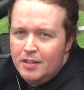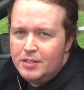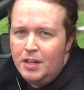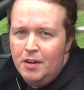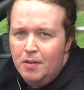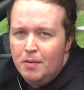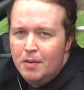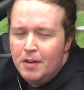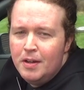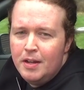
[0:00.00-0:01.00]
So
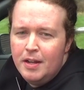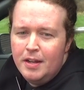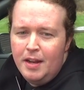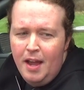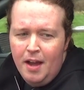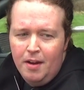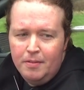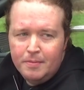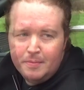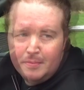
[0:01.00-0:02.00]

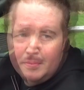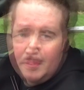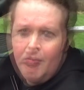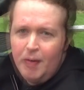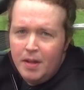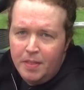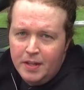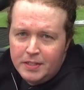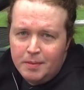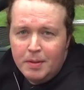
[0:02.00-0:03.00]
now, one of the
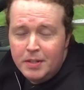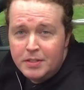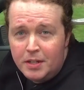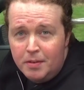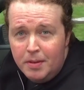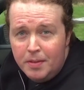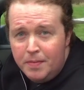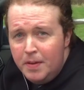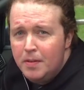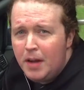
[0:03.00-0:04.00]
things I'm going to start with, a
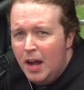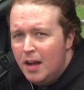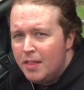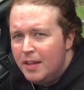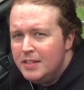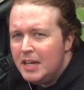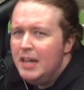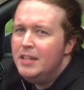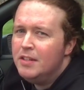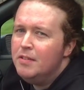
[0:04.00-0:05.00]
few things
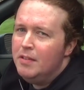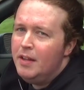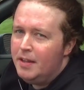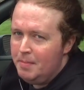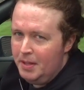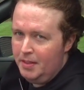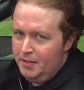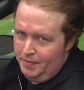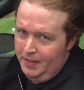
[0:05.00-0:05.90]
I don't like about this